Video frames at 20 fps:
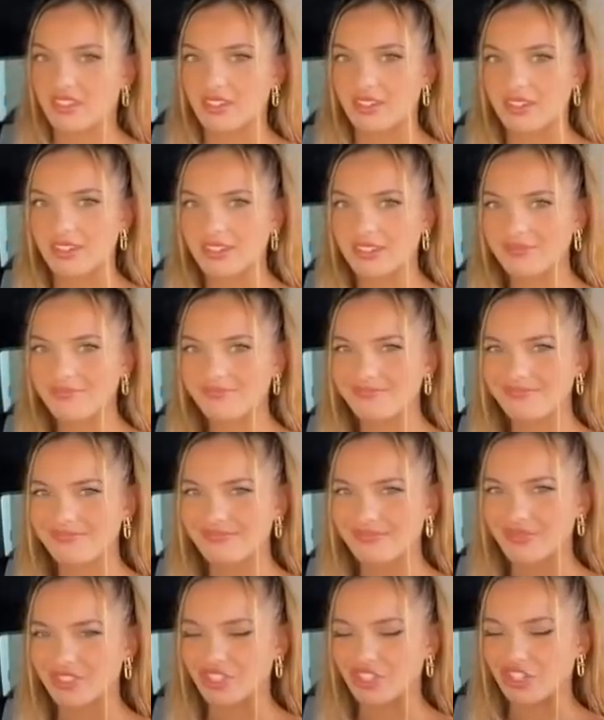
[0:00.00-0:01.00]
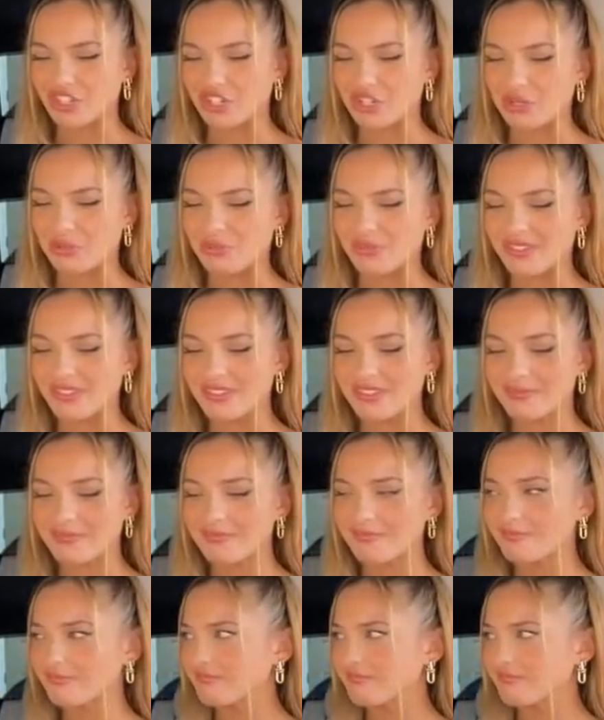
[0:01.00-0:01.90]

Ugh. Germs.